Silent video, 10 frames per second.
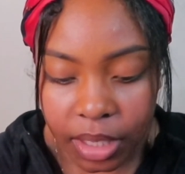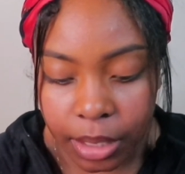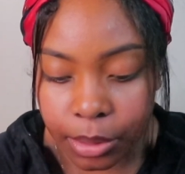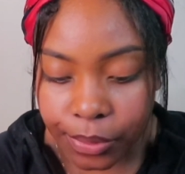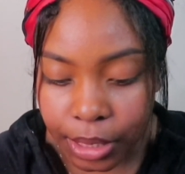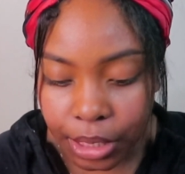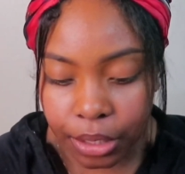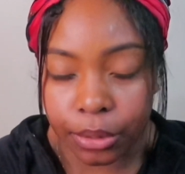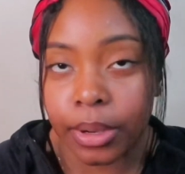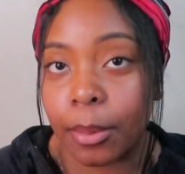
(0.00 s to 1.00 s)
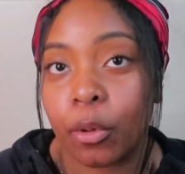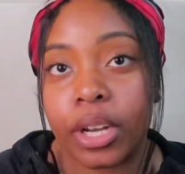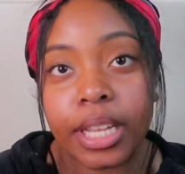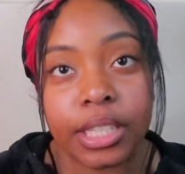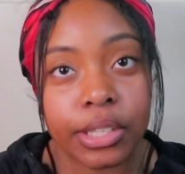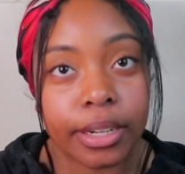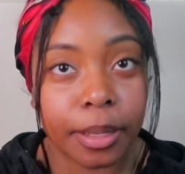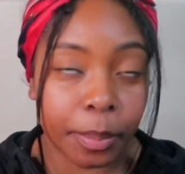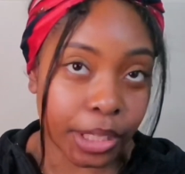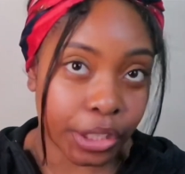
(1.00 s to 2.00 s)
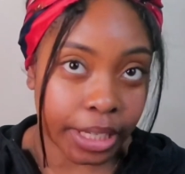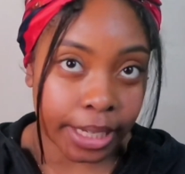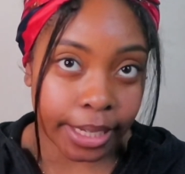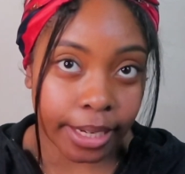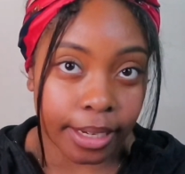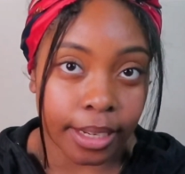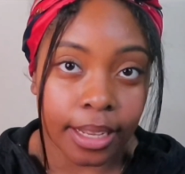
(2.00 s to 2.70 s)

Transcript: It was really cute. I'm gonna insert a picture here.